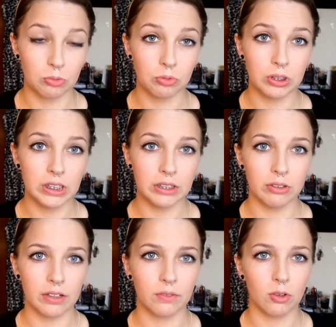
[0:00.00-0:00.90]

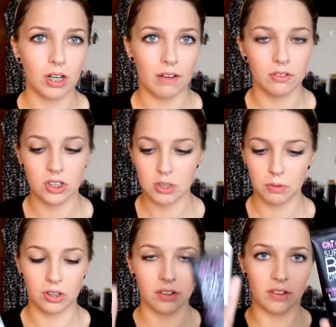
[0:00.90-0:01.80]
really full coverage,
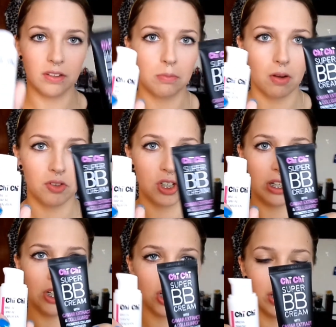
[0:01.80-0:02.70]
because these are both
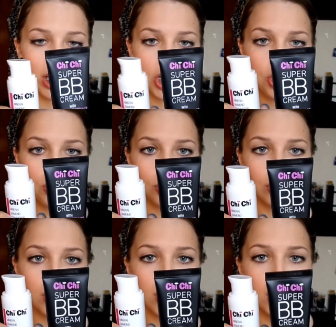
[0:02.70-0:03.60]
Chichi, they
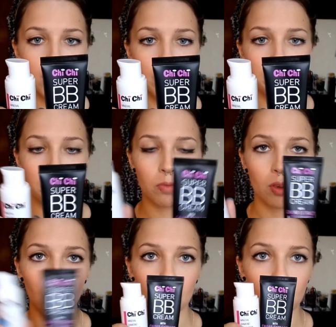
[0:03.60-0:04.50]
should
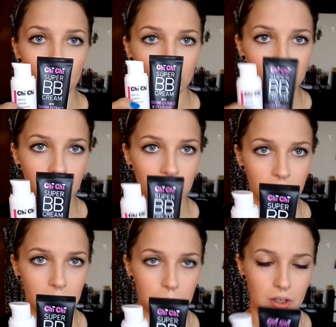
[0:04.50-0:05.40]
work together
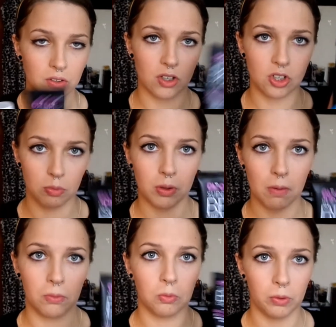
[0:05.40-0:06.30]
really well, so I should be
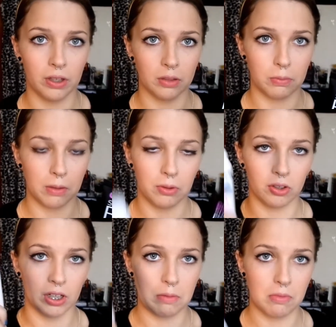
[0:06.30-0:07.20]
able to wear the BB
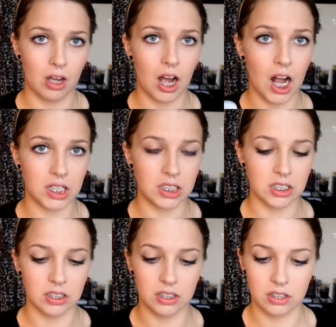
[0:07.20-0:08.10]
cream
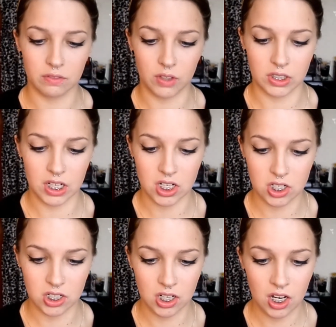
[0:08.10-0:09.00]
under the
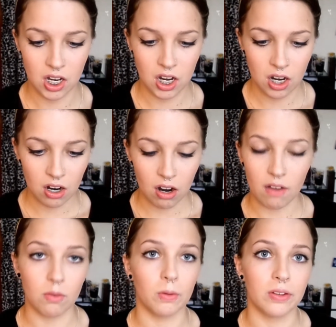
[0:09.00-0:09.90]
foundation. I've
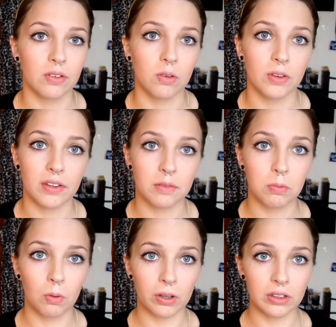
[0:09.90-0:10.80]
always thought that's a
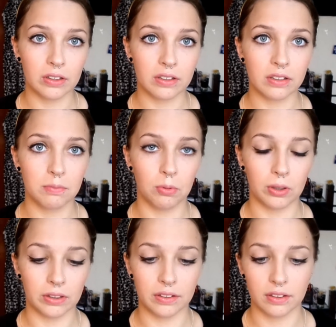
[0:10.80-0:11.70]

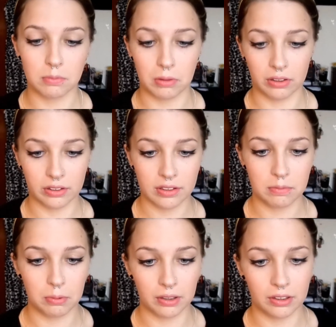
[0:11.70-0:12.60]
pointless experience,
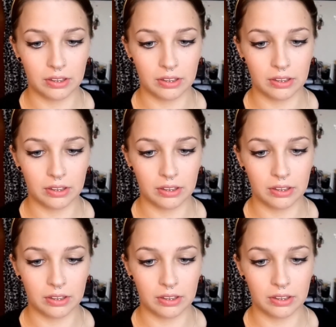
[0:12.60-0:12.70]
but